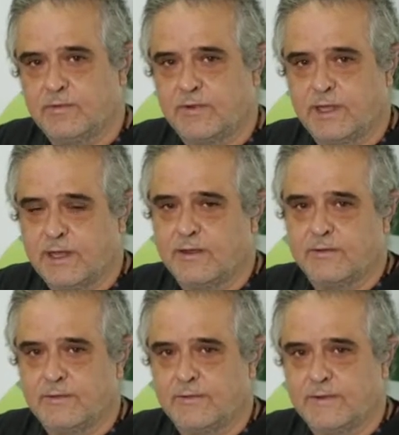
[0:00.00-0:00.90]
right now.
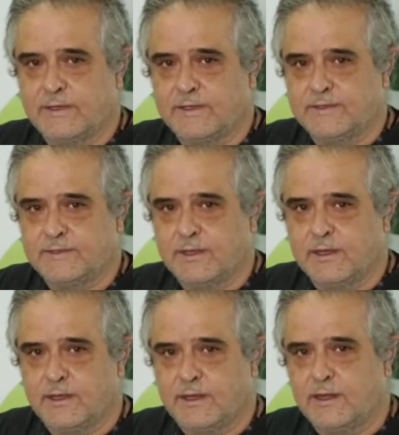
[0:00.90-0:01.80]
It's
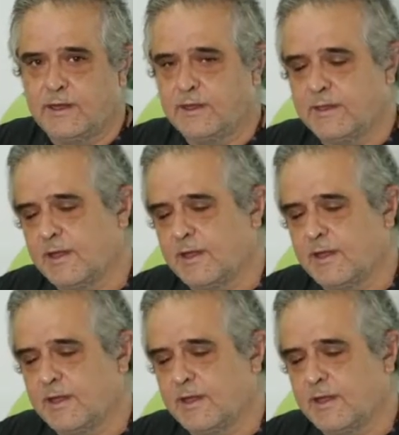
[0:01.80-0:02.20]
like it